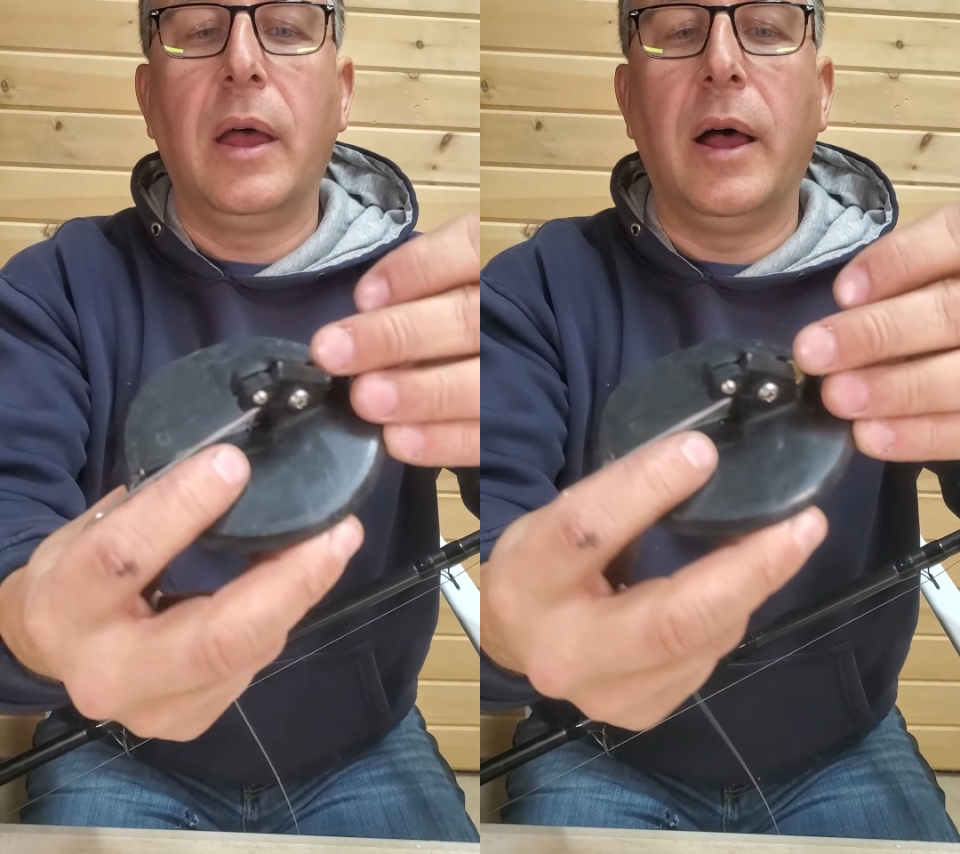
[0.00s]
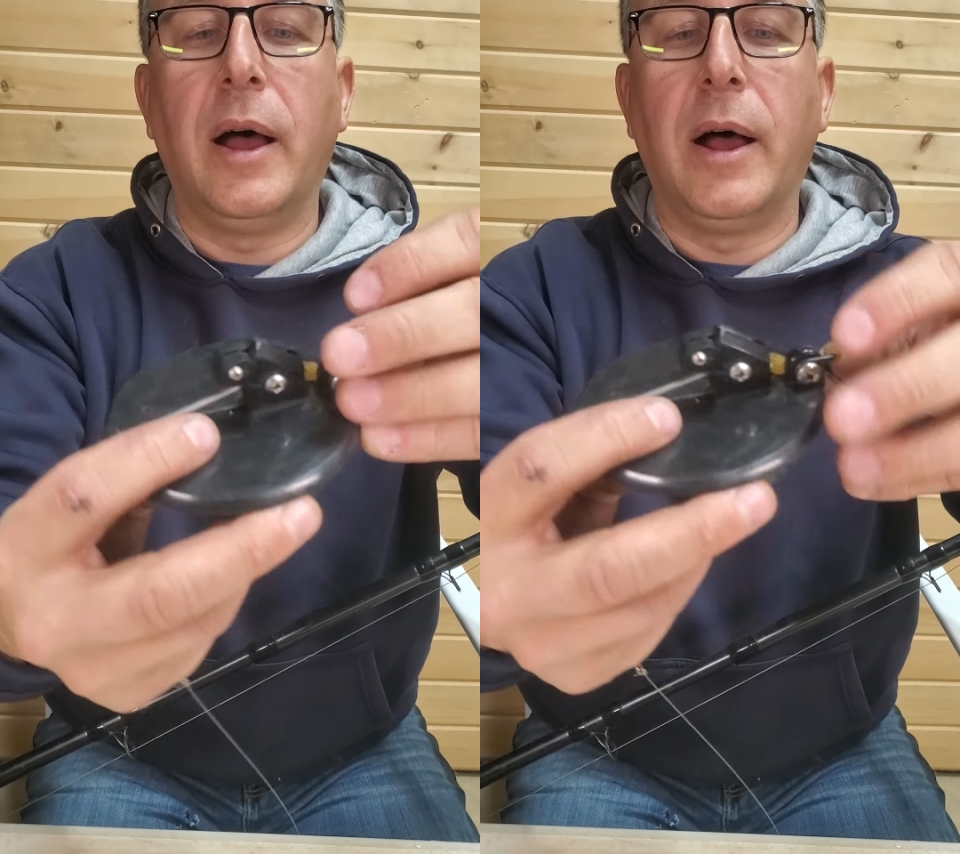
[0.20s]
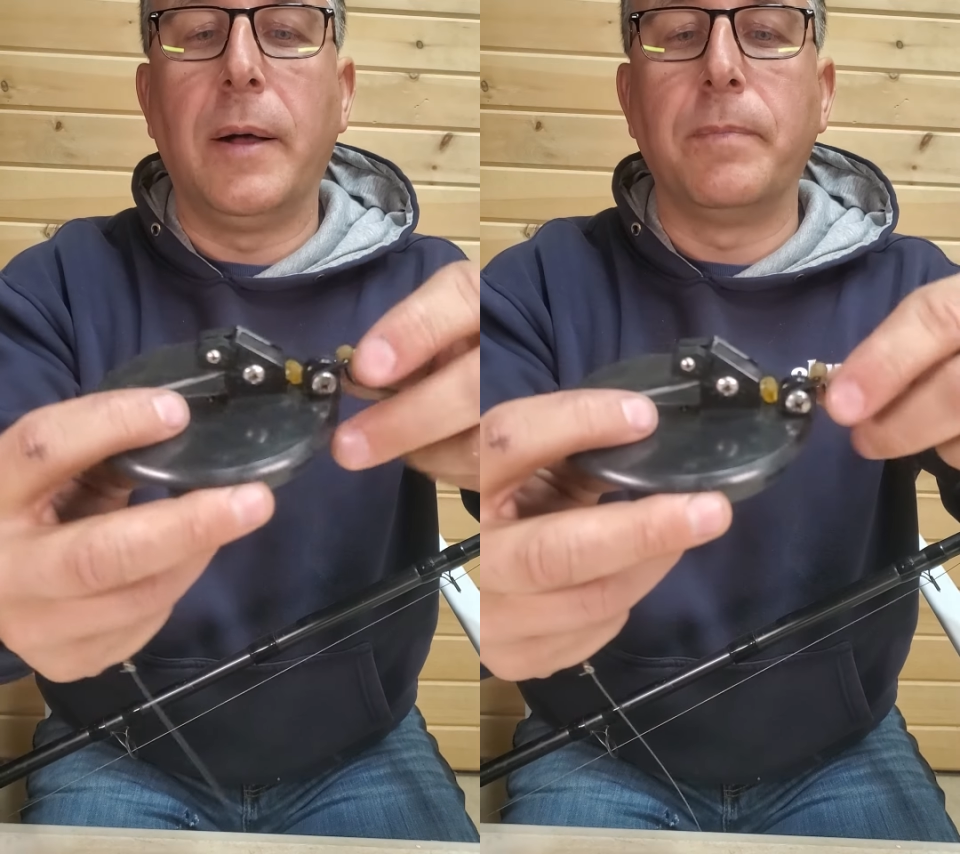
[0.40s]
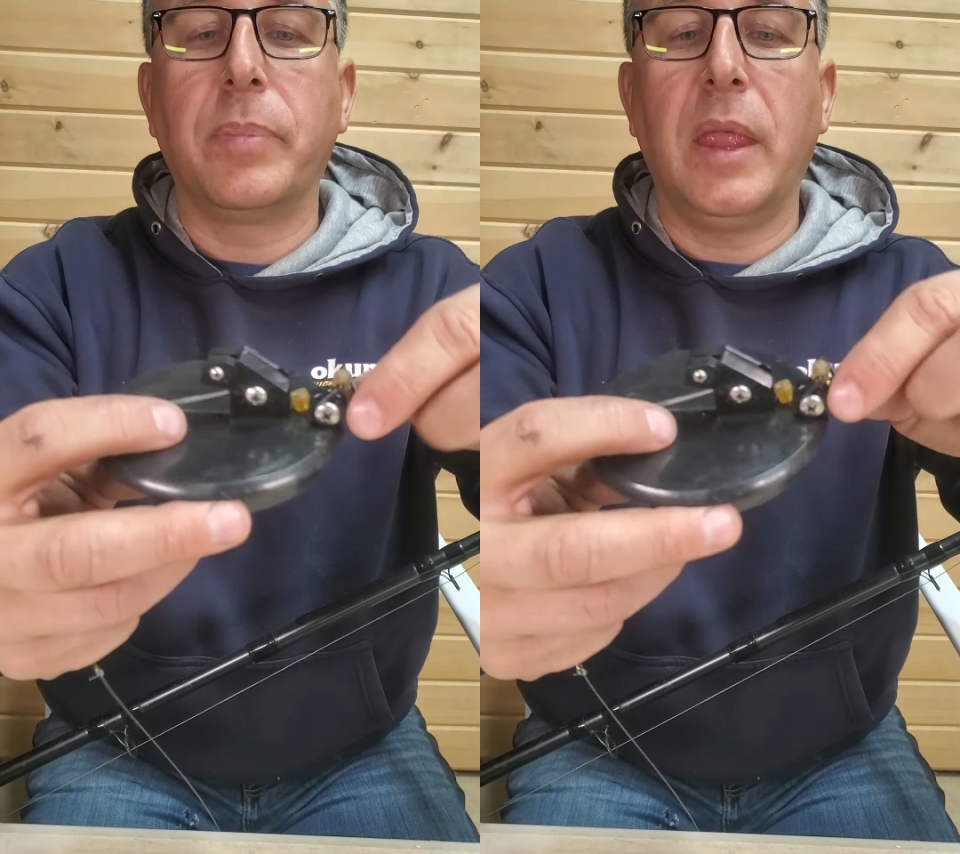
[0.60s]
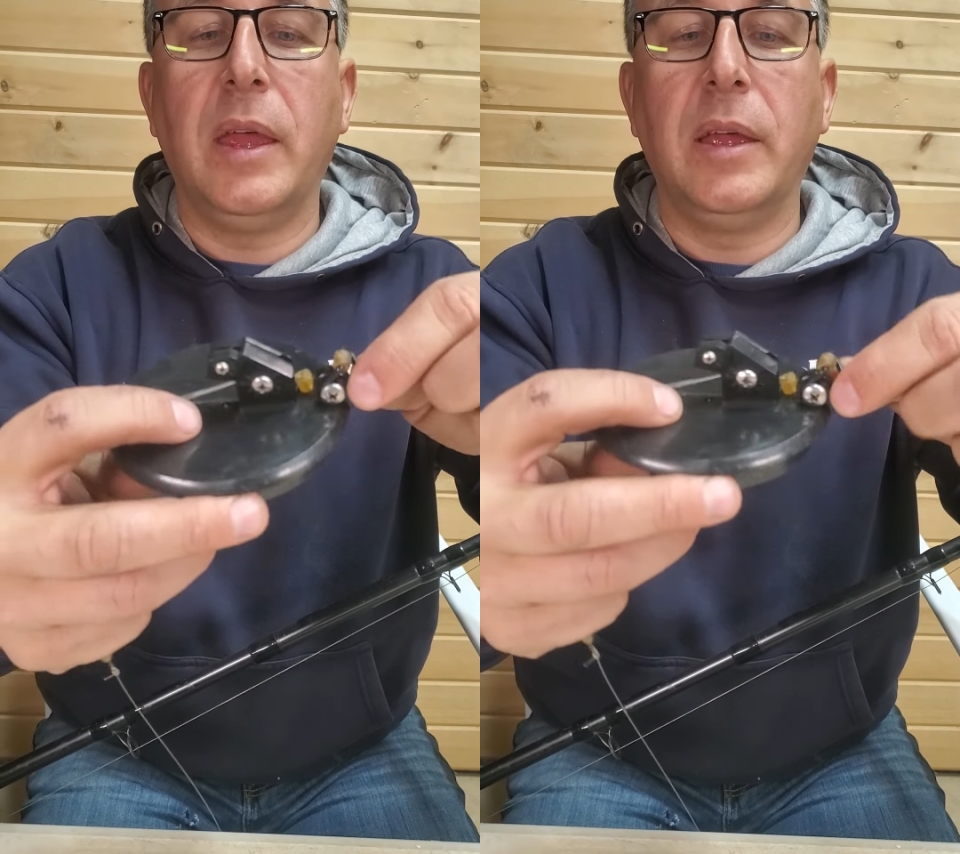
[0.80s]

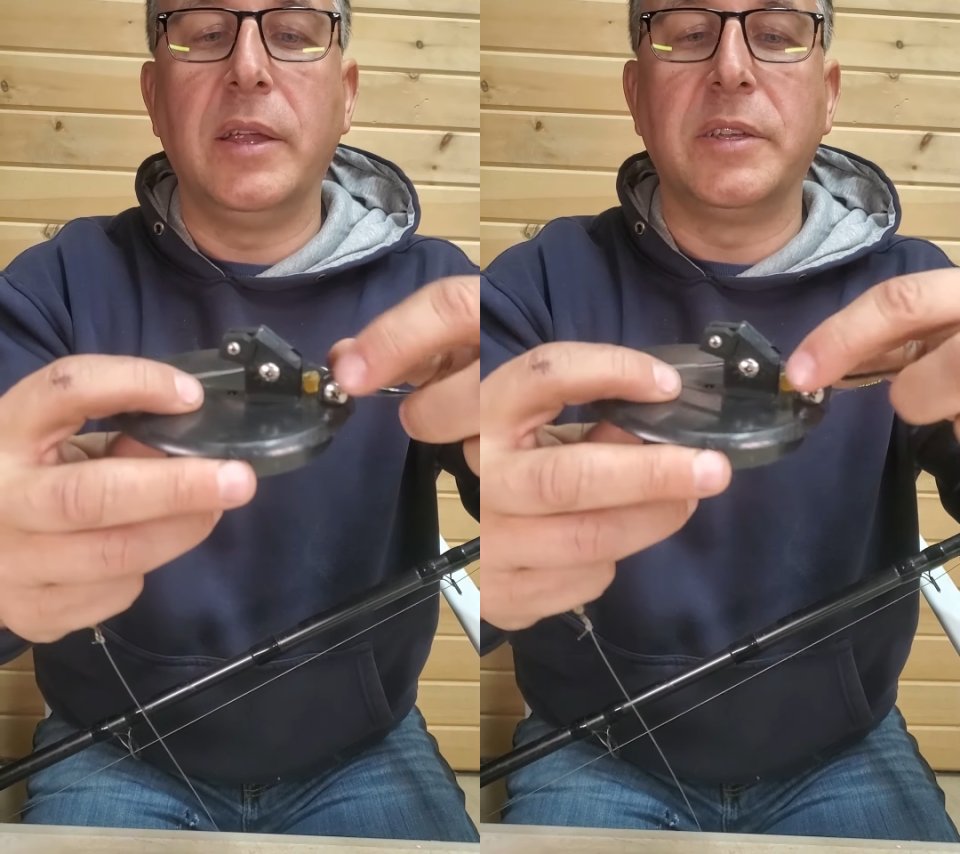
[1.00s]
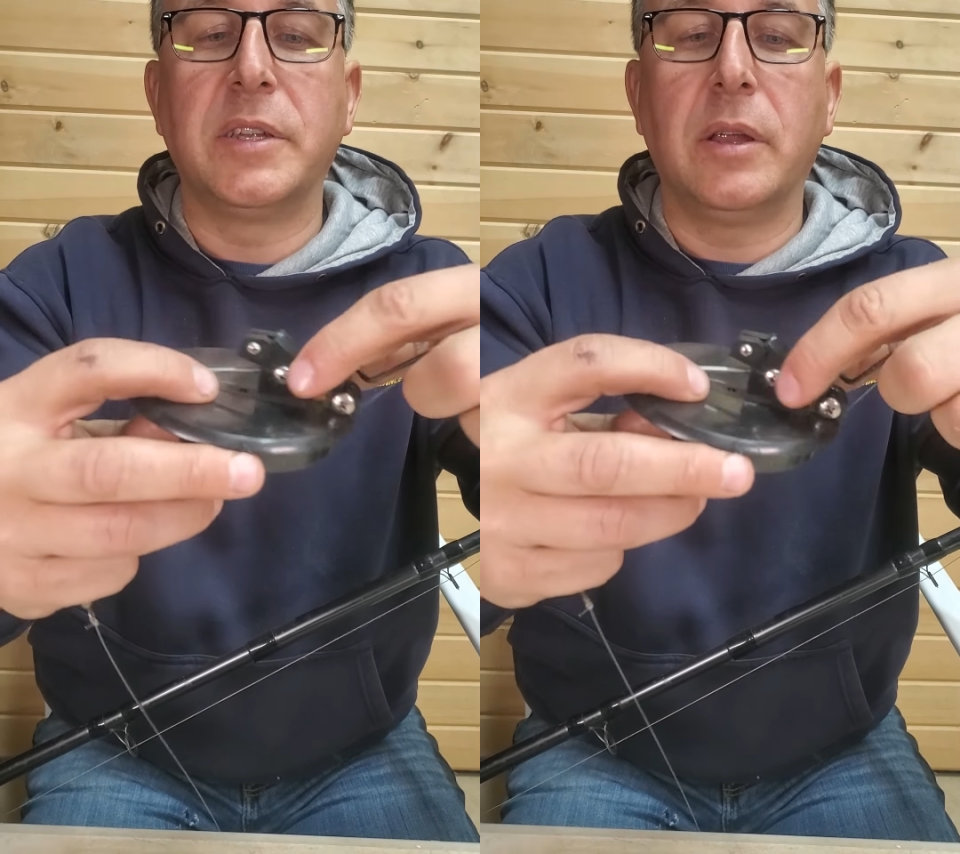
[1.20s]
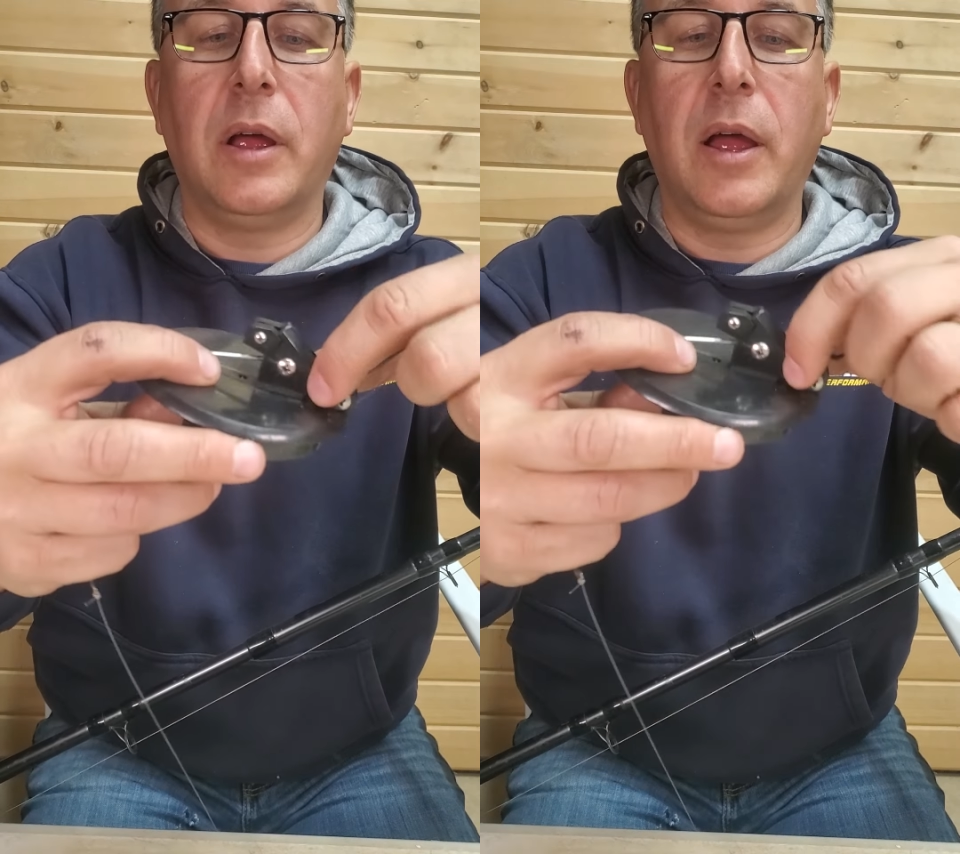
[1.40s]
and